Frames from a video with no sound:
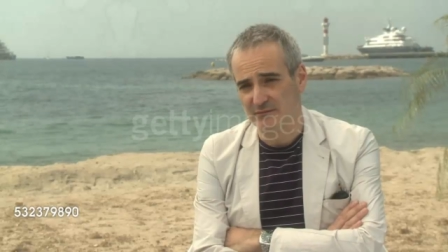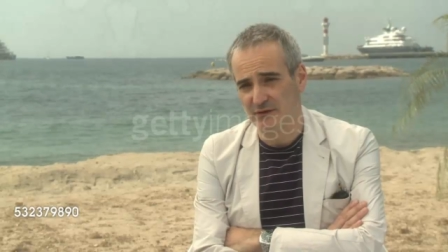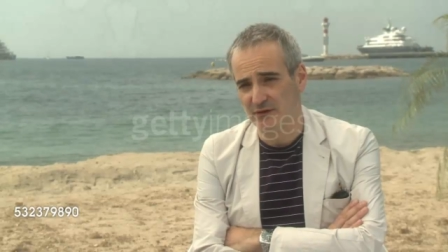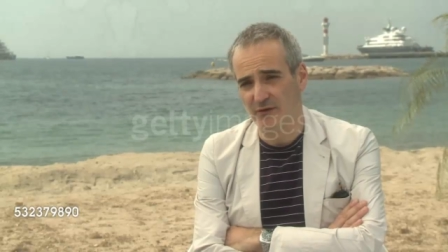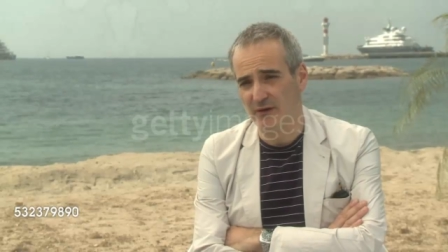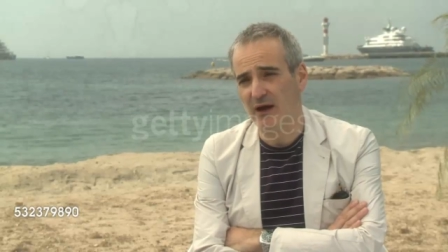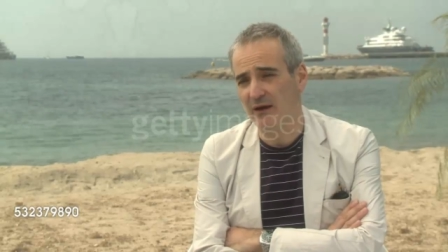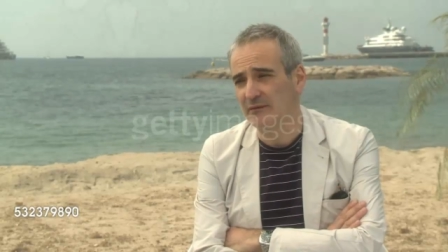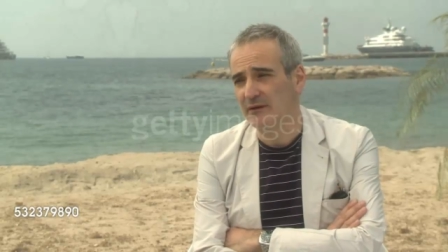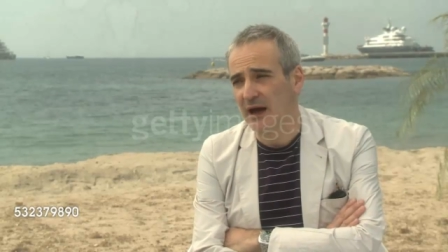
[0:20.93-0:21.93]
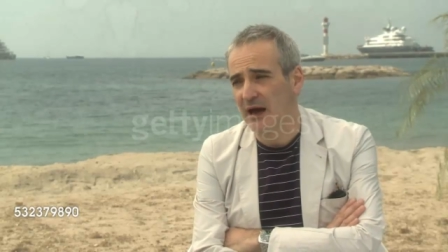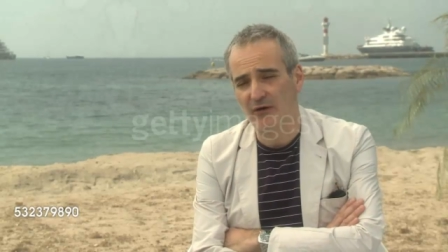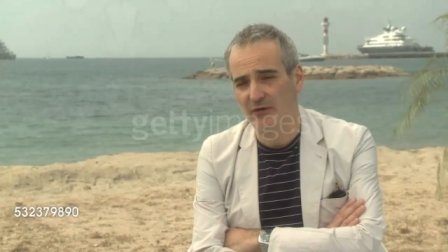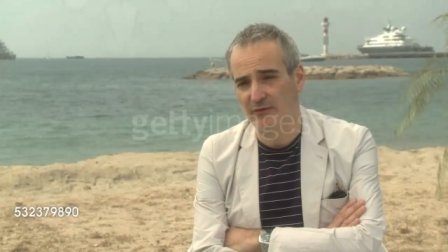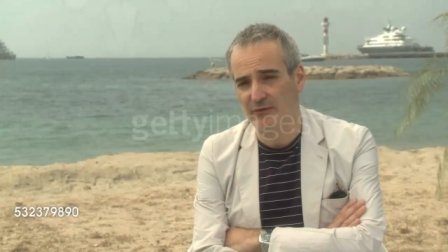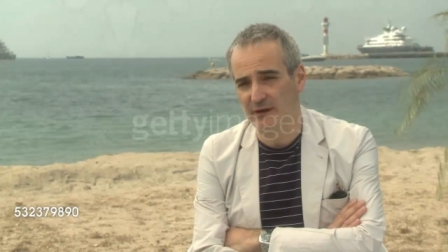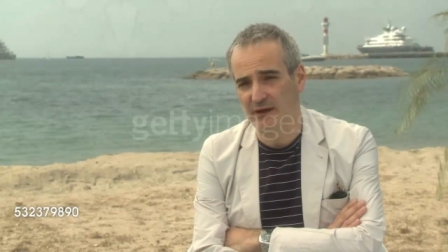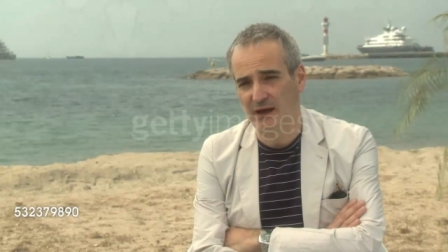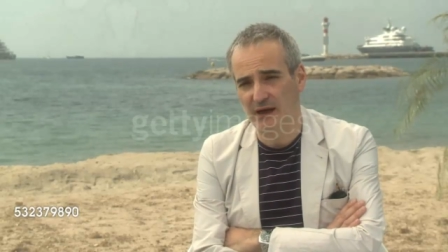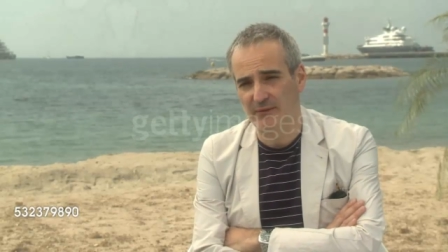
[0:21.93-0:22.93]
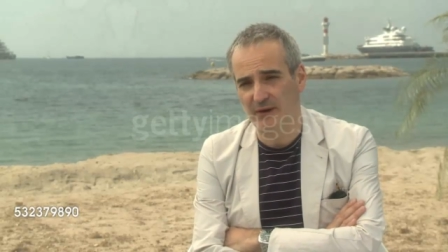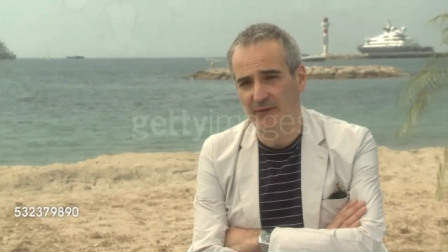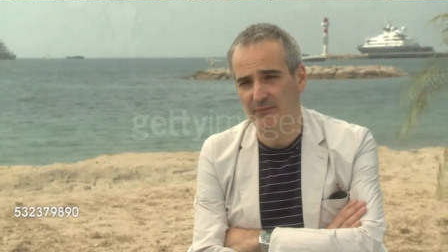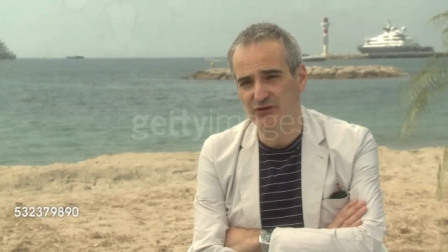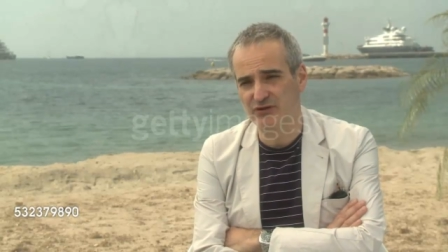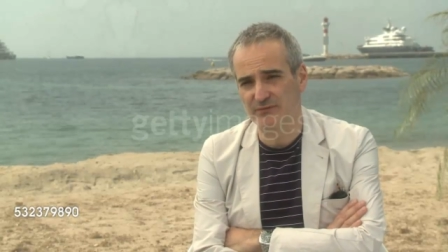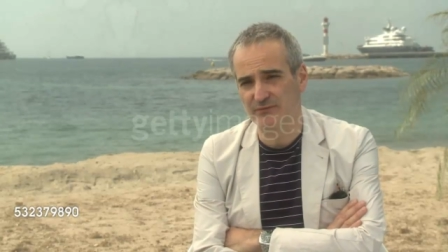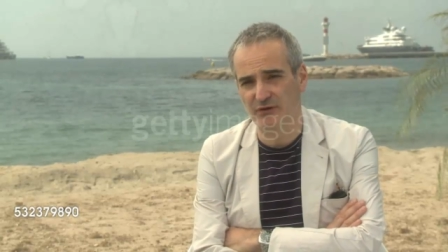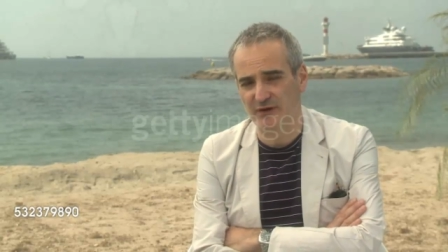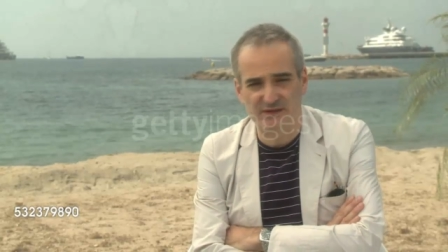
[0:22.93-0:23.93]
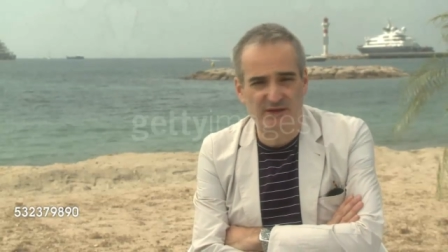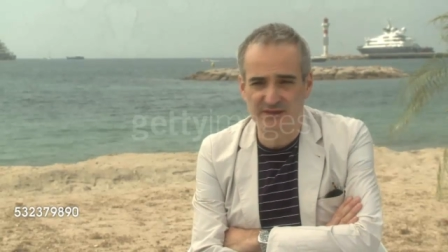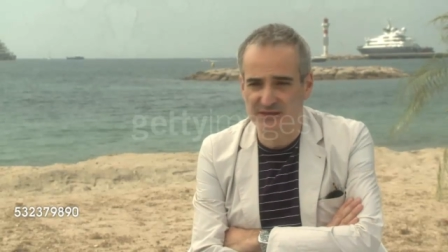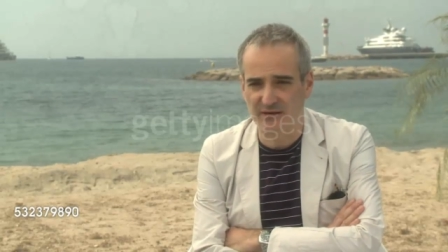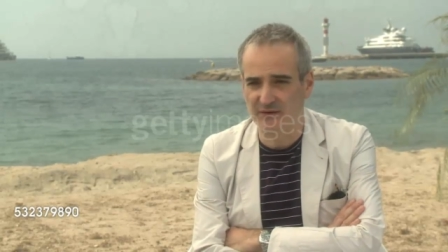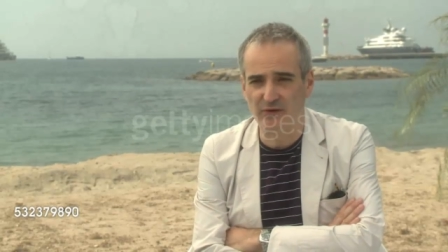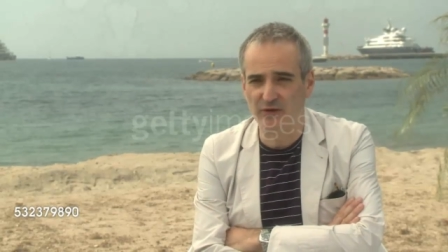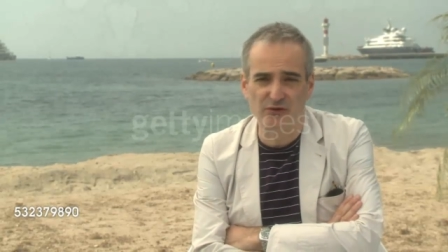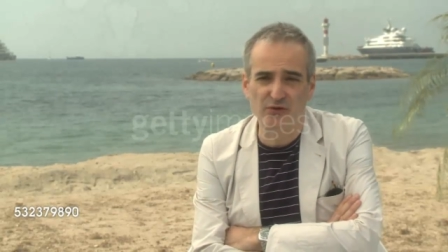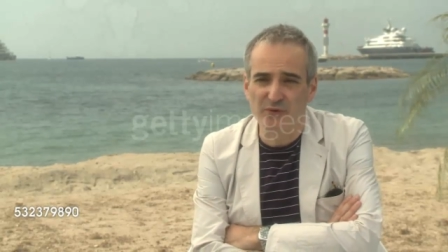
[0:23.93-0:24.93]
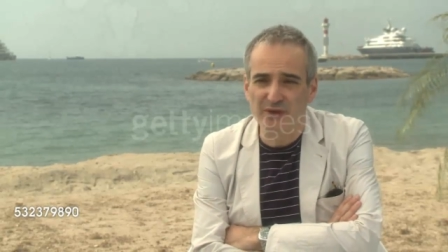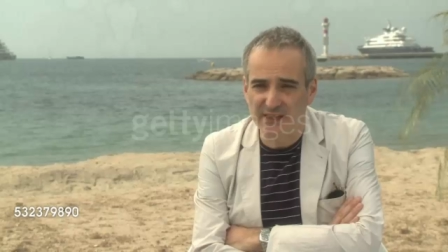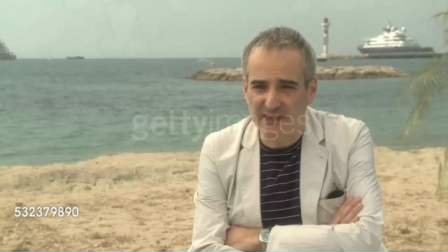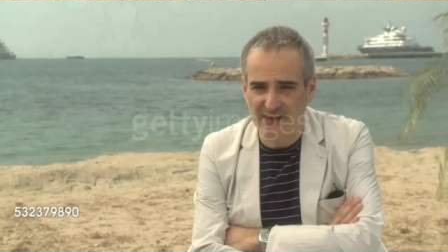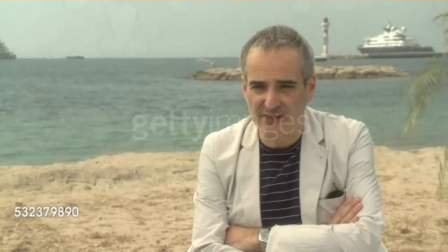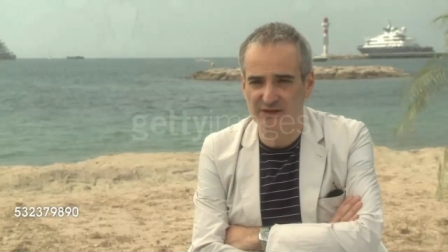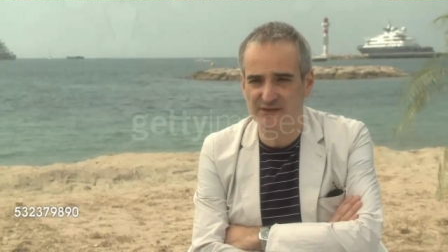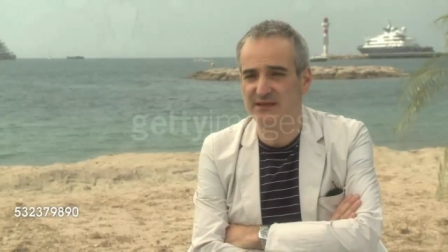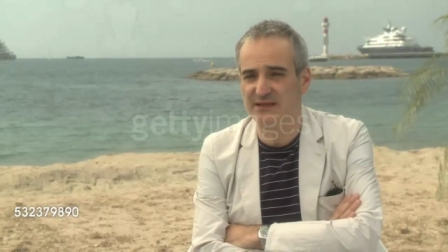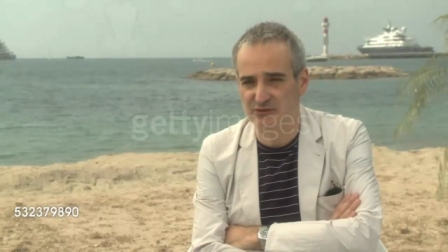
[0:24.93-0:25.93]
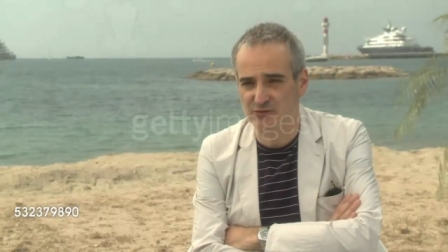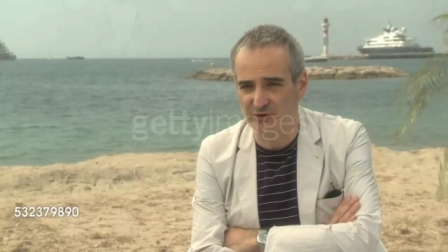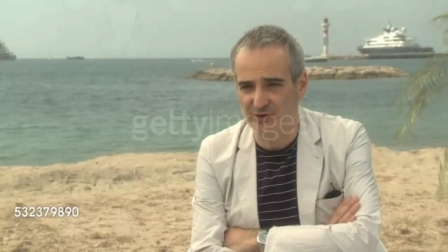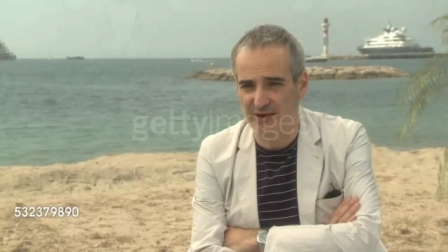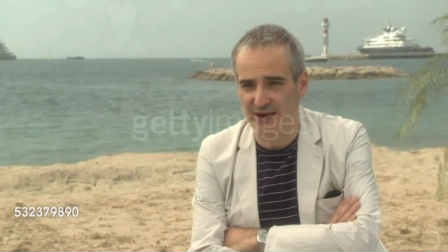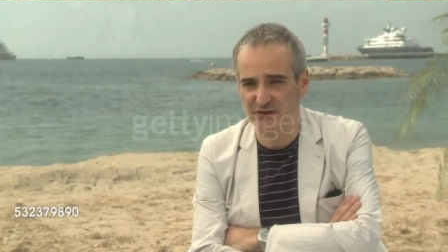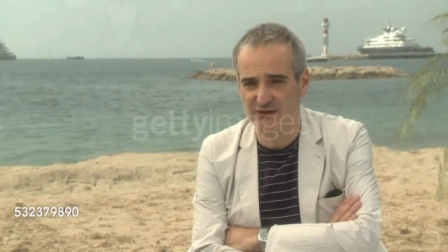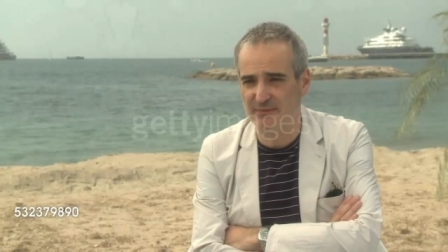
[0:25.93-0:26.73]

you know, how much Kristen is a unique actress, is an extraordinary actress.